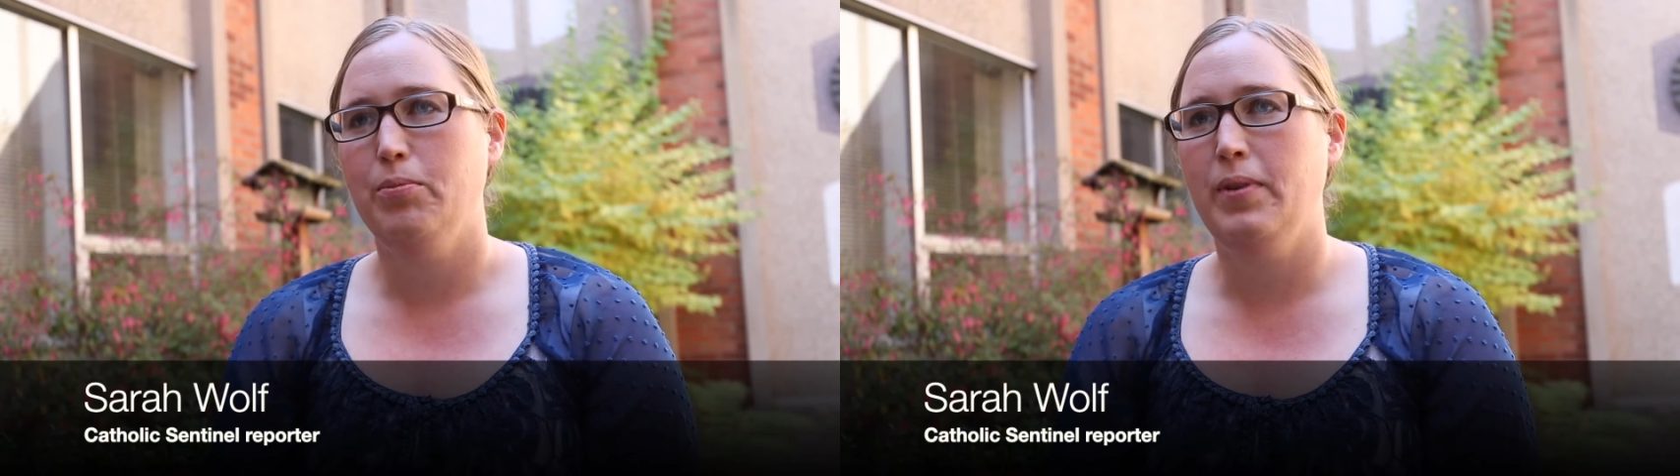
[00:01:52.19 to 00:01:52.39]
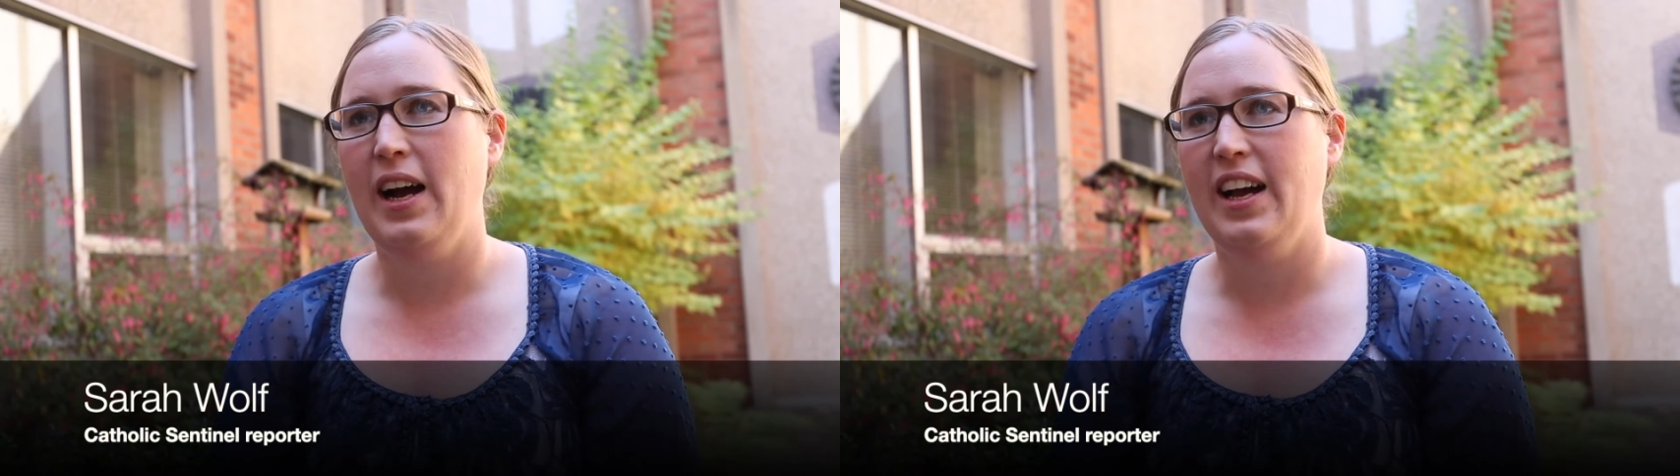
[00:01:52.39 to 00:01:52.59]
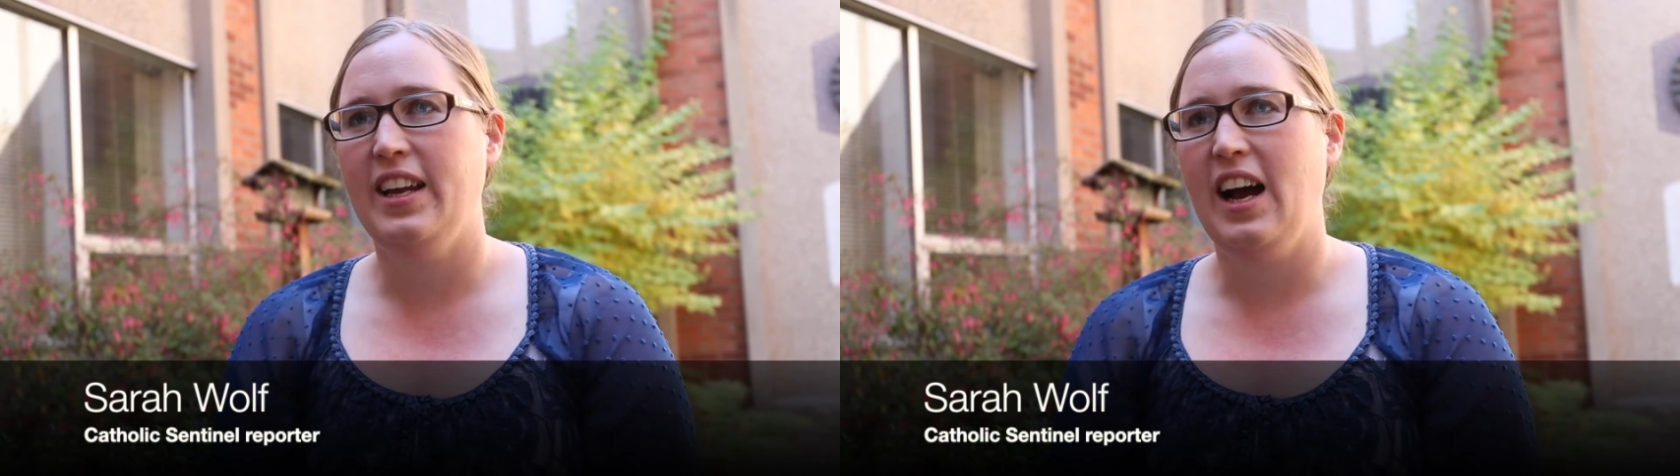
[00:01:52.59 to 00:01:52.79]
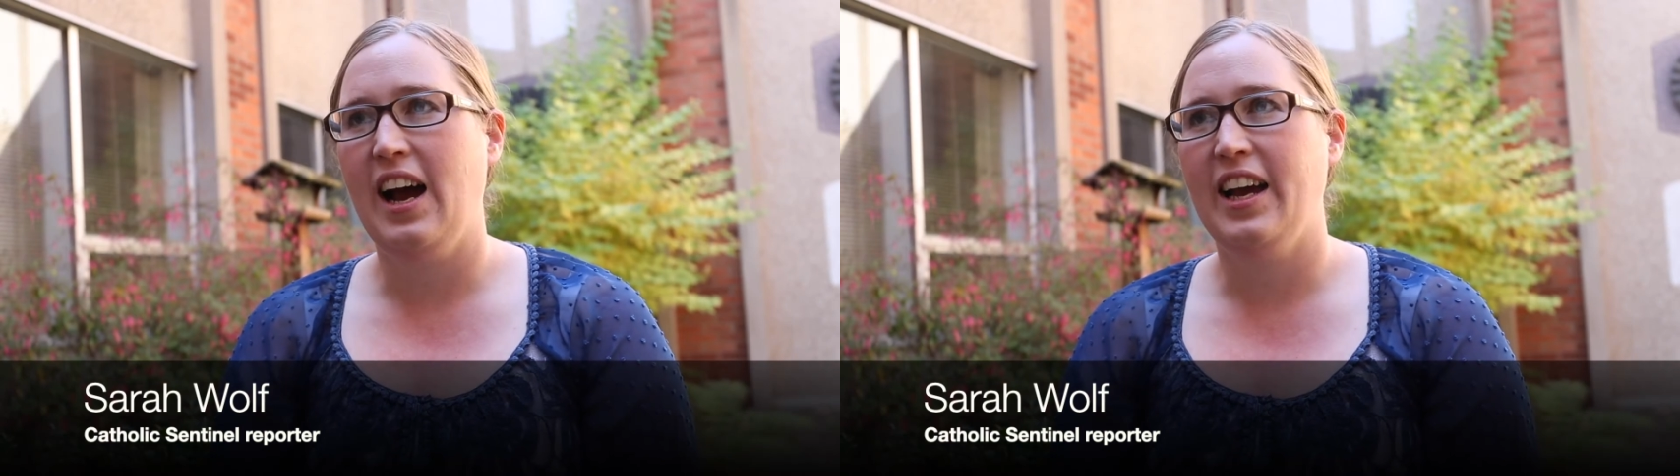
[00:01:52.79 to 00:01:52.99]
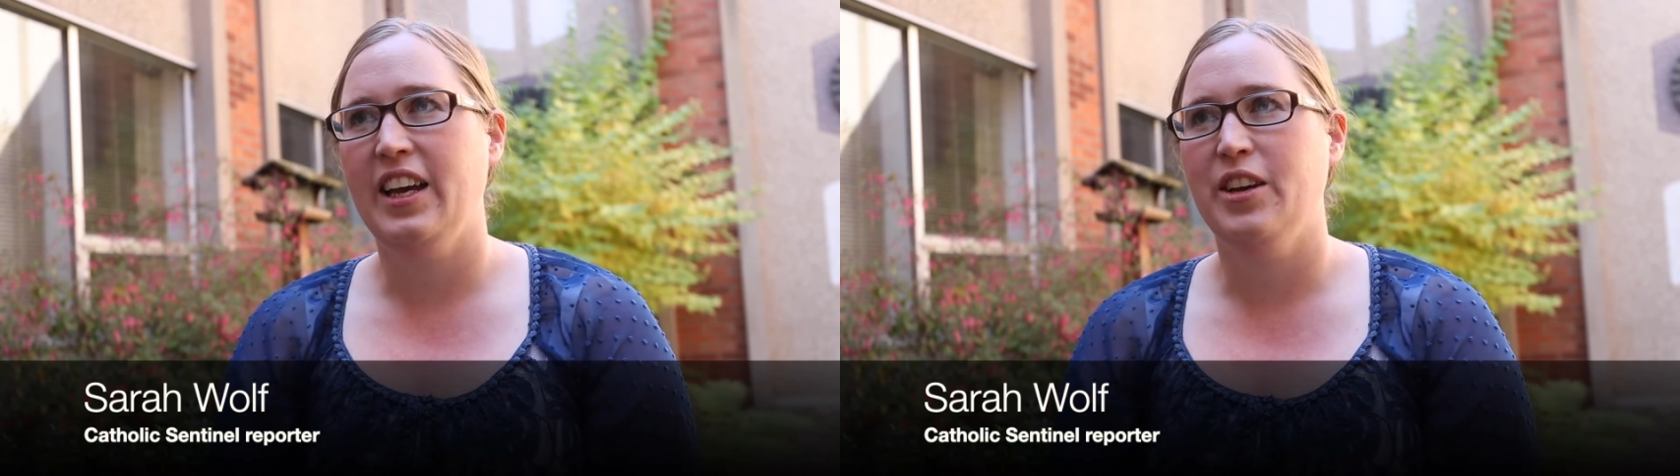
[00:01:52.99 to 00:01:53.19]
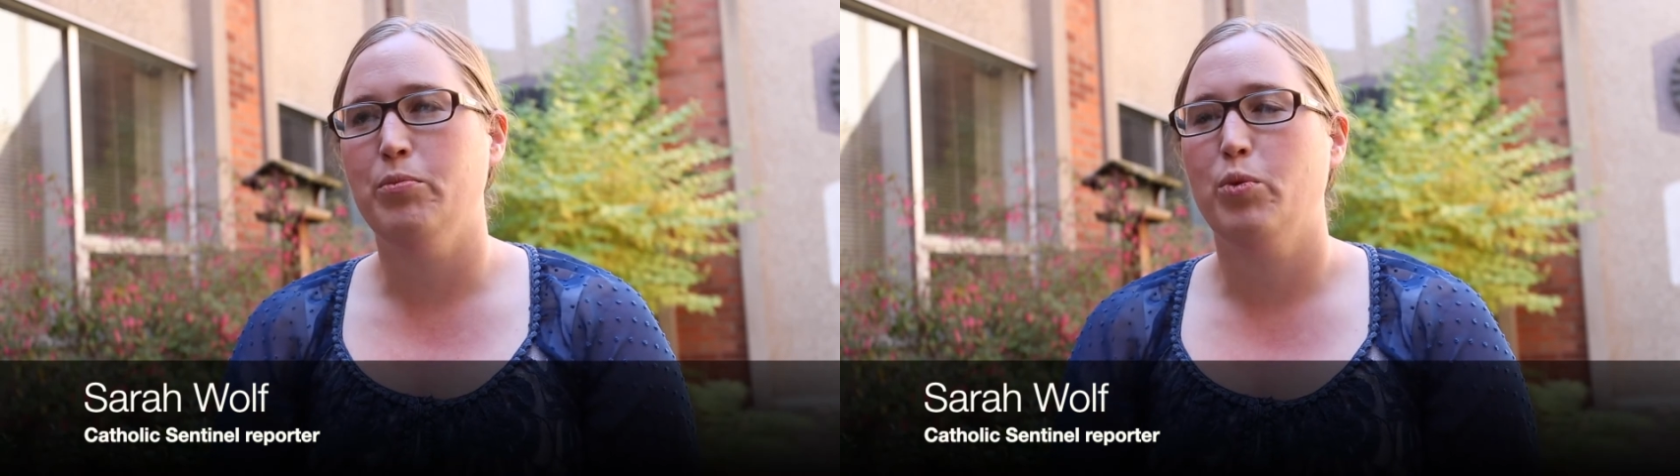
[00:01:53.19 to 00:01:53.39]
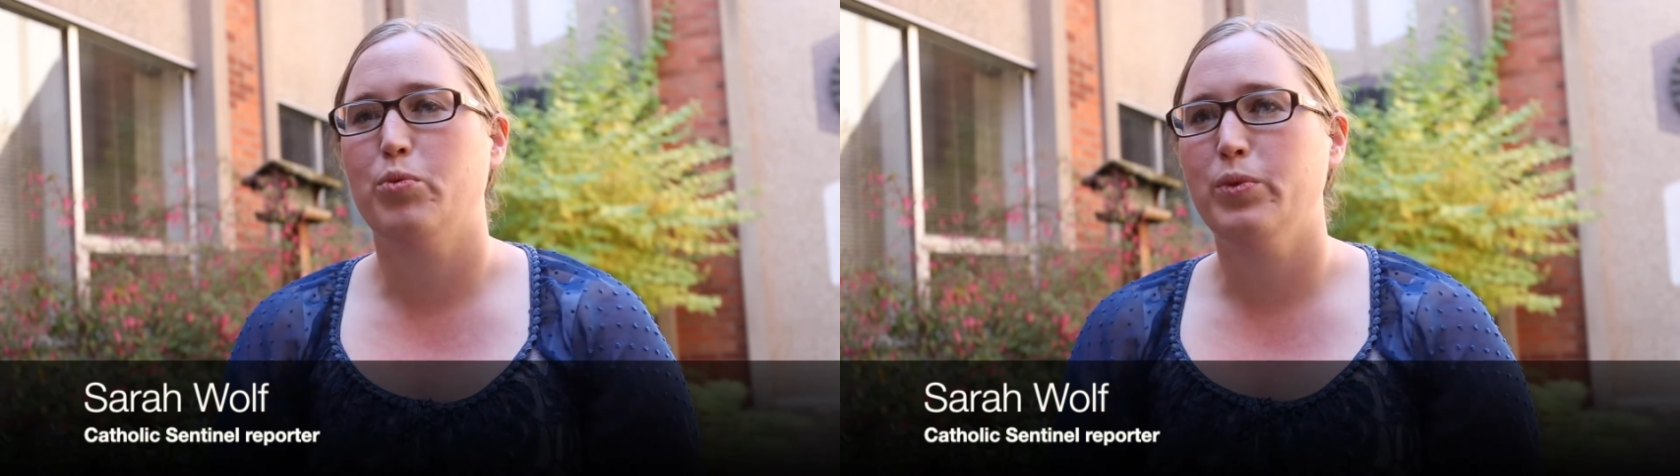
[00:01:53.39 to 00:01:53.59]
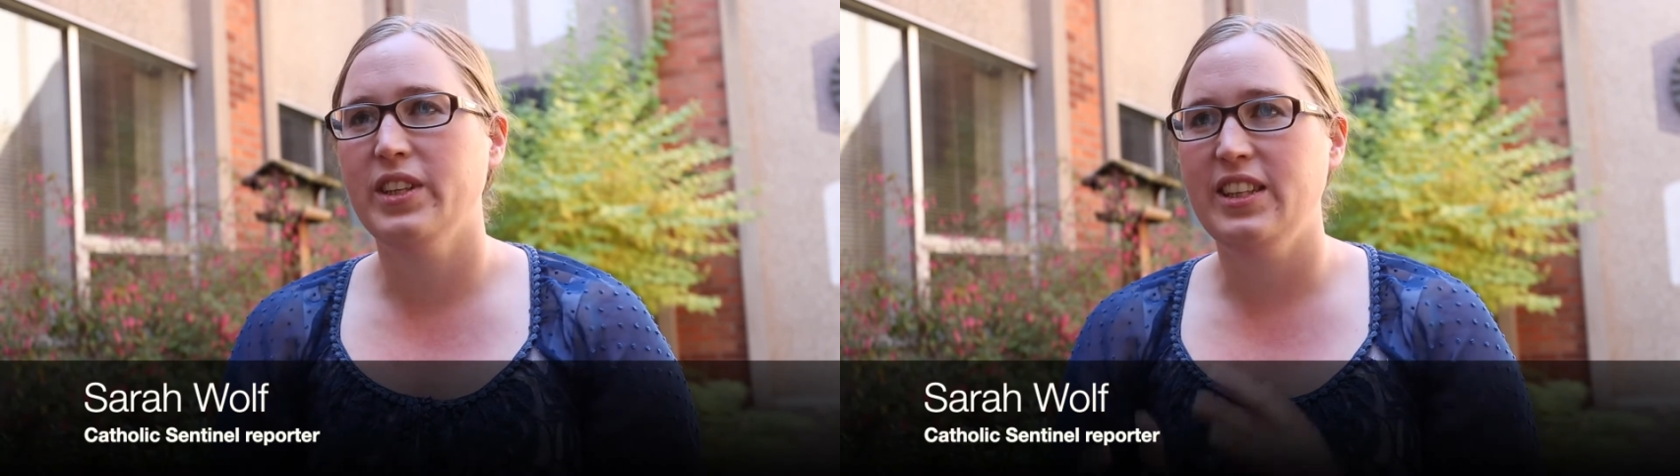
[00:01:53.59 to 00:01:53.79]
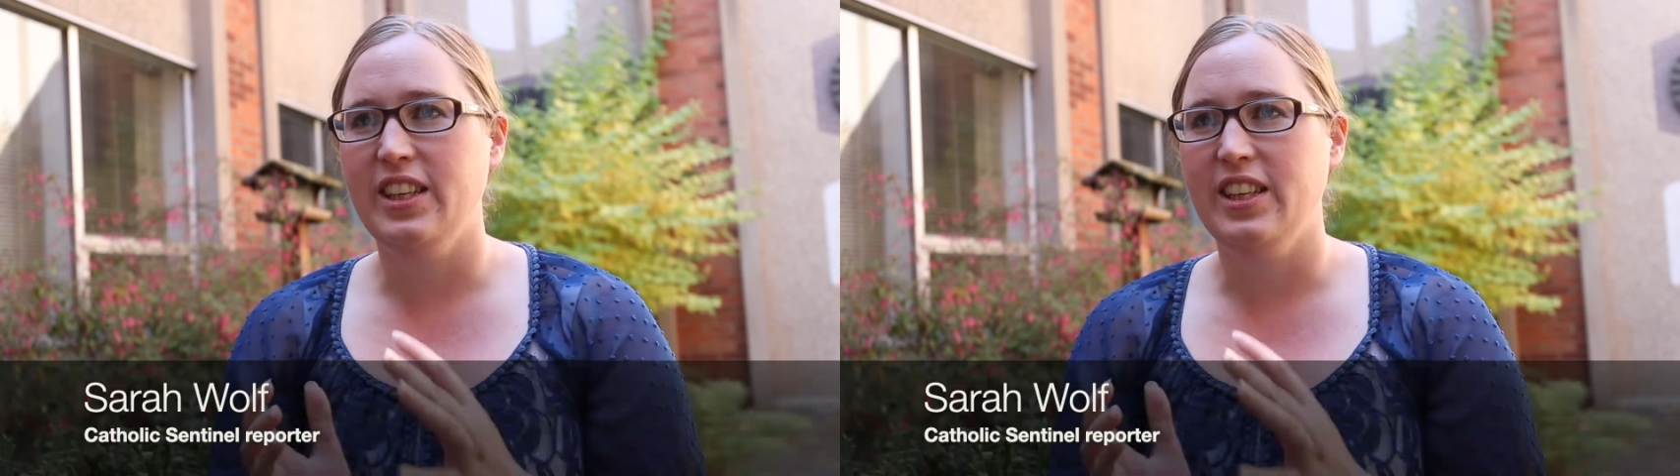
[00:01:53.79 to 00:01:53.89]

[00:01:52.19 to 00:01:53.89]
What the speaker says: but I am really